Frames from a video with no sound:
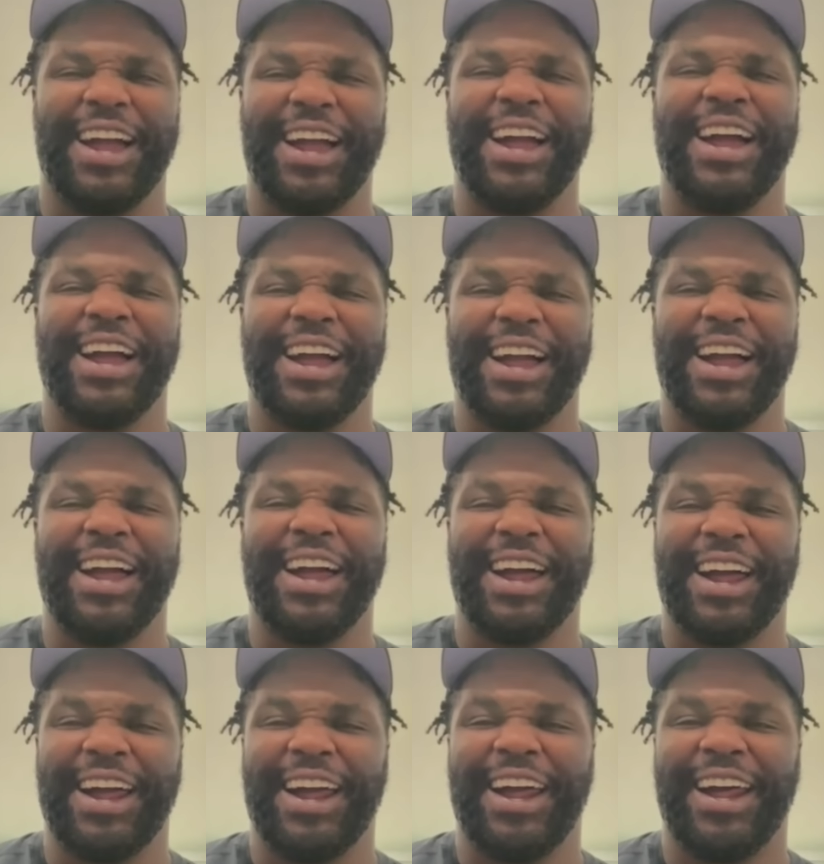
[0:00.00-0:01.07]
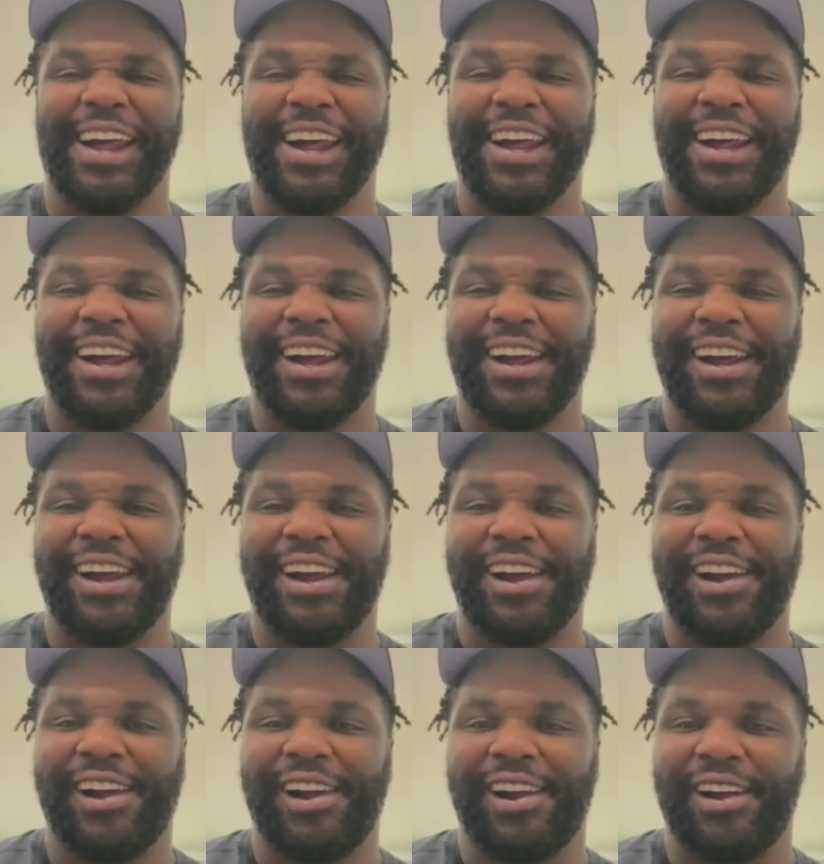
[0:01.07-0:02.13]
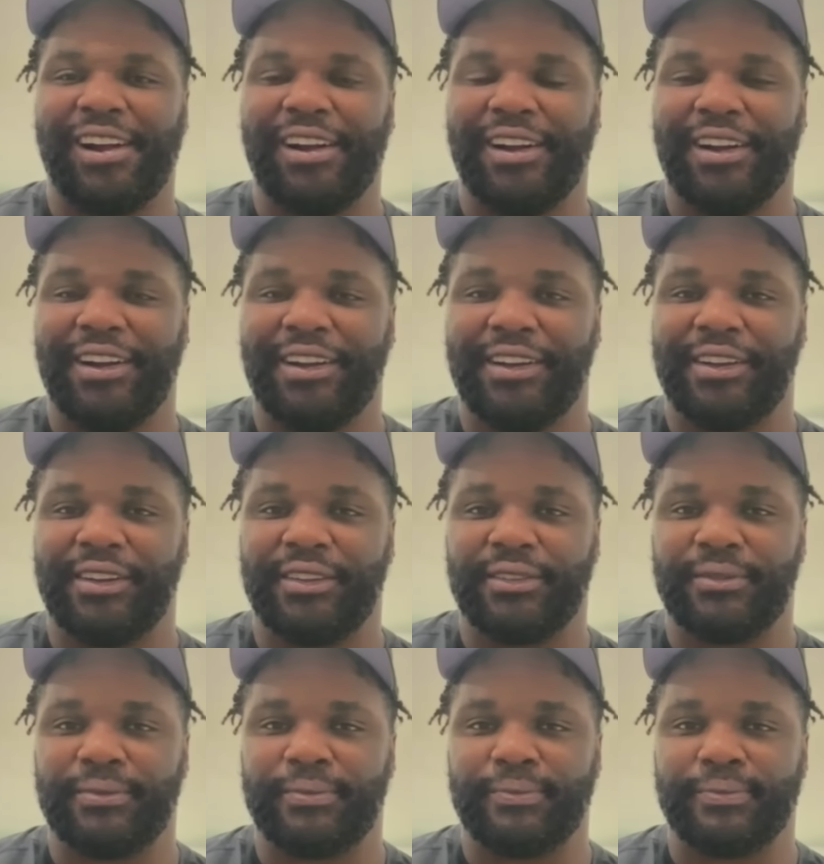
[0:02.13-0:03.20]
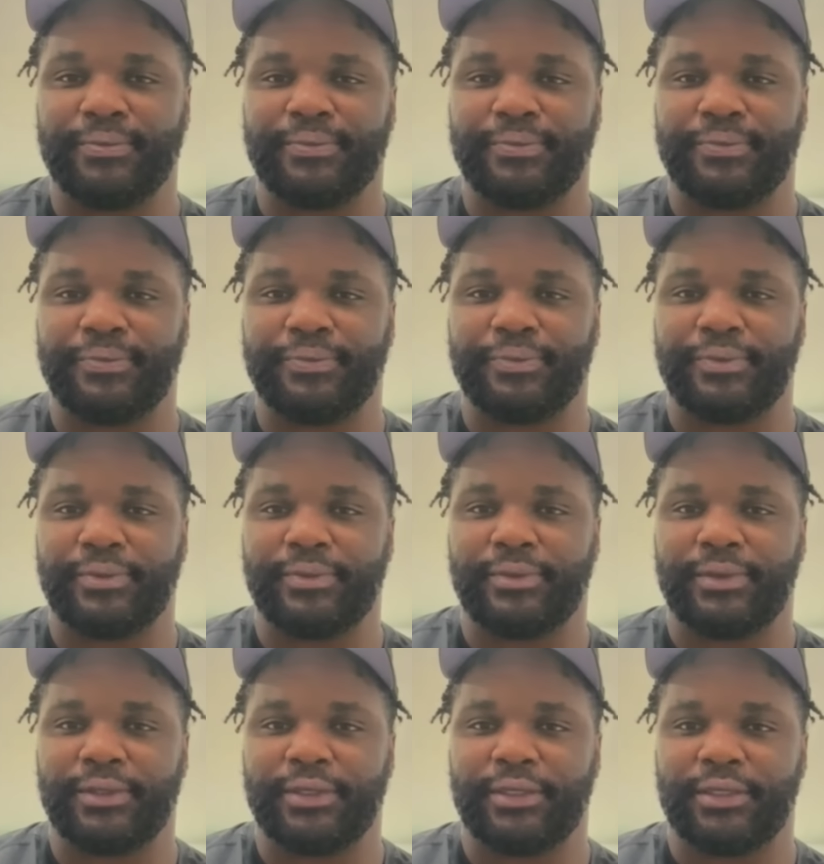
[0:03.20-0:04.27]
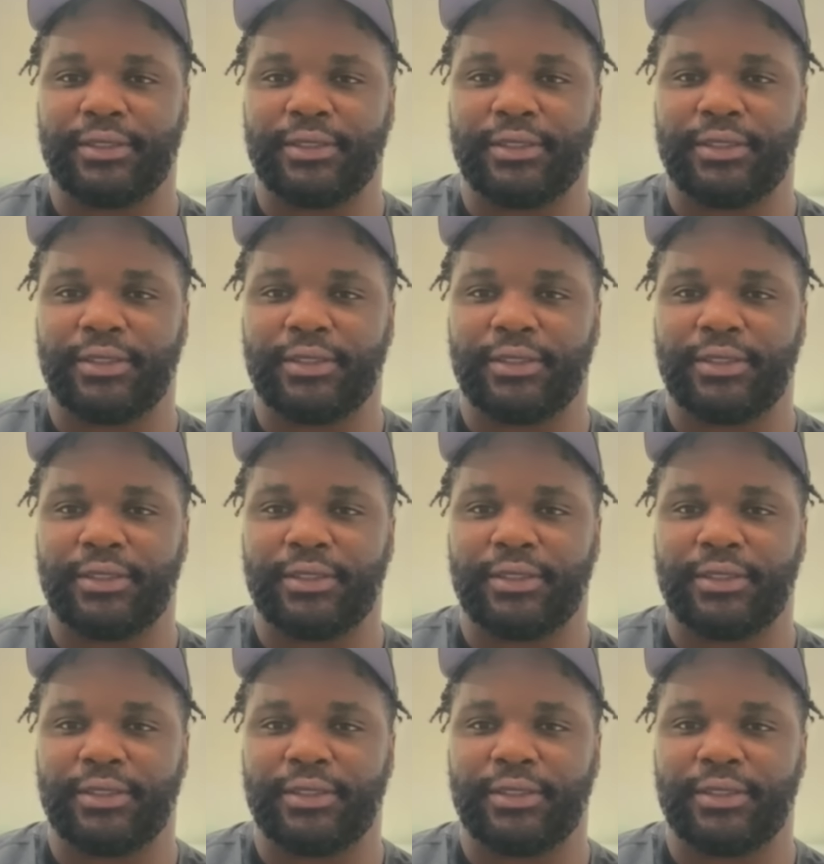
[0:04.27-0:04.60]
(silent)